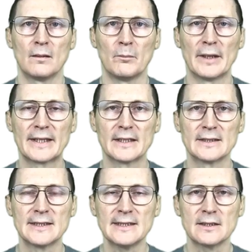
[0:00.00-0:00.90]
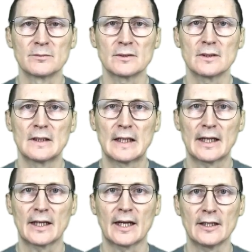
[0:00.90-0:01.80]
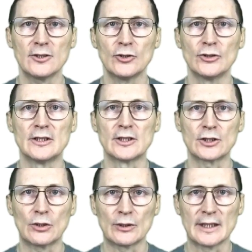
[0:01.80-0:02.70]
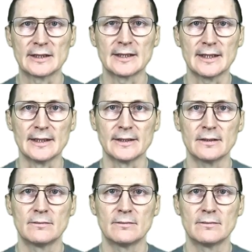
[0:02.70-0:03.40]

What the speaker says: Backend systems can't use this code as it is,